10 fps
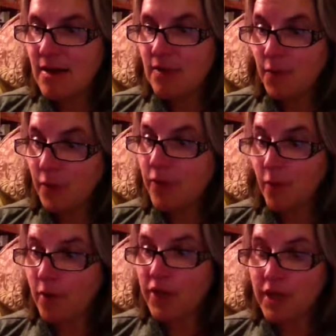For
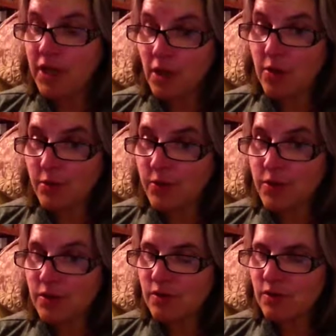forth he
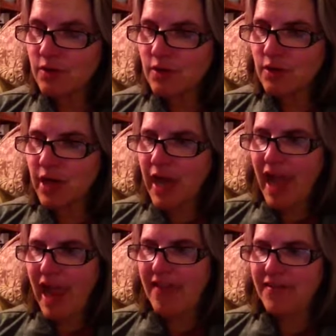goes,
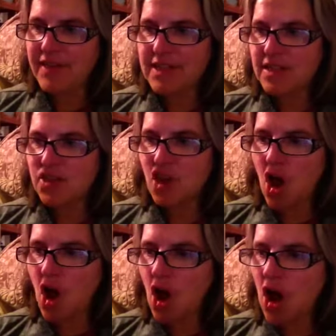and visits
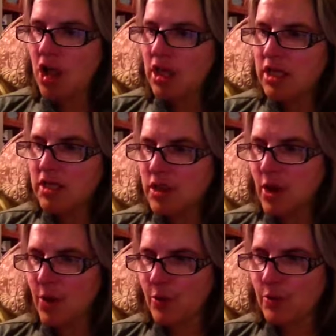all his
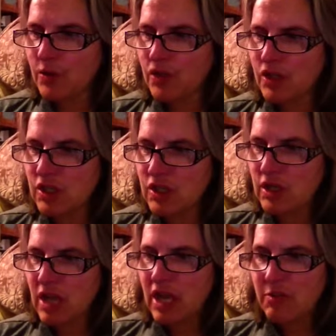hosts,
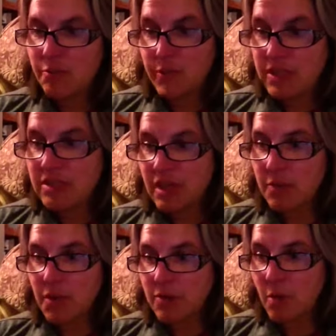bids them
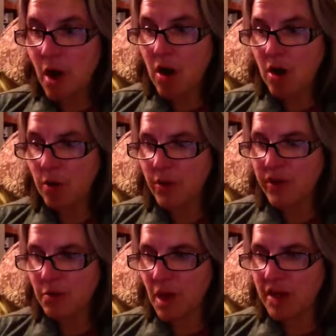good morrow with
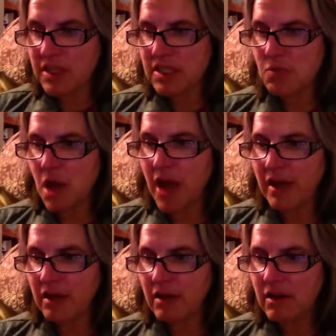a modest
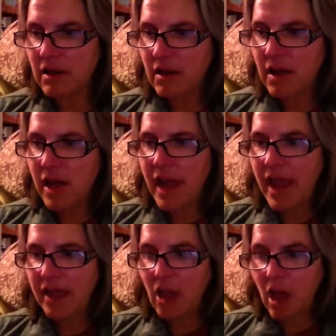smile,
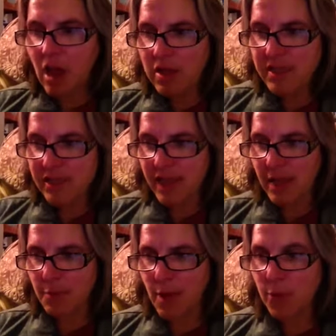and calls
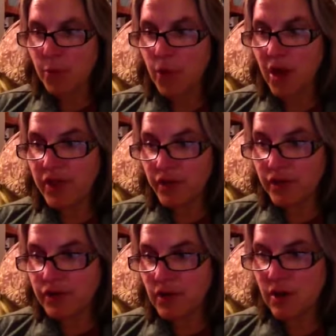them
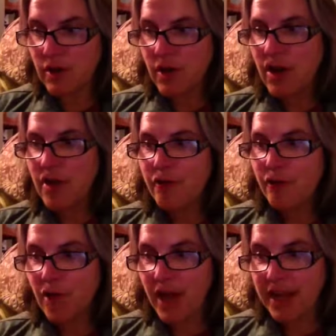brothers,
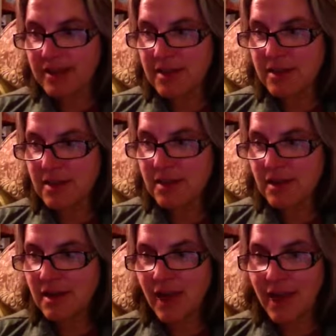friends,
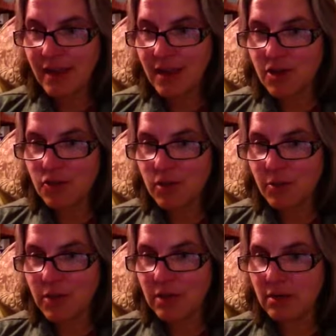and countrymen.